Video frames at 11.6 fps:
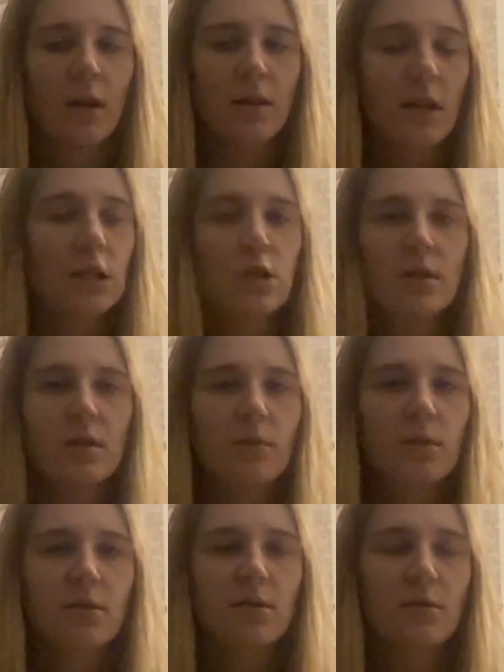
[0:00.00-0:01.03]
That's just
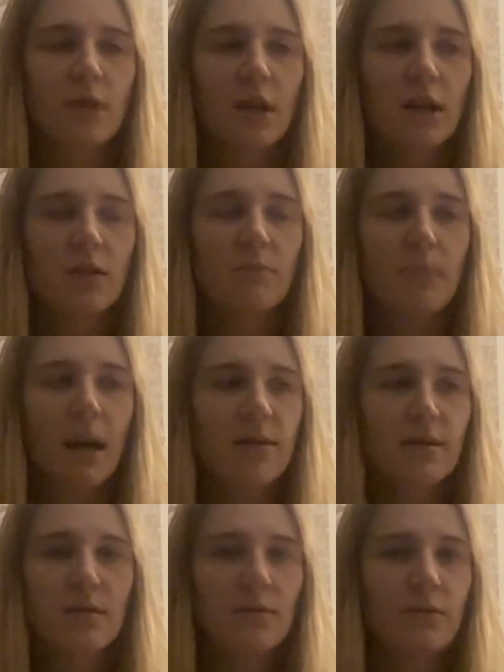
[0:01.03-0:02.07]
going to create
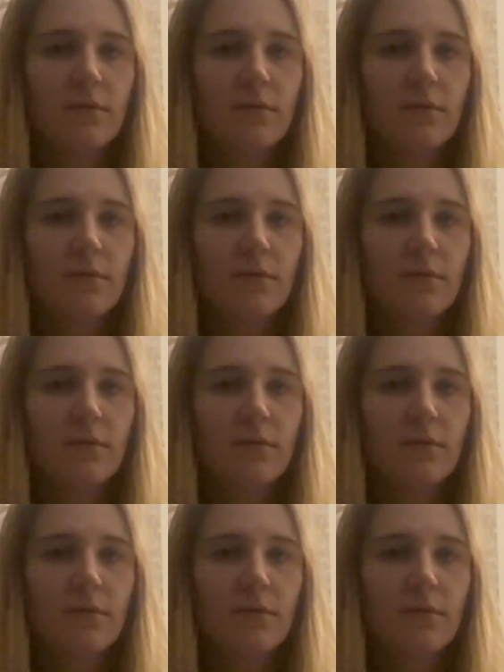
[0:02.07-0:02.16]
massive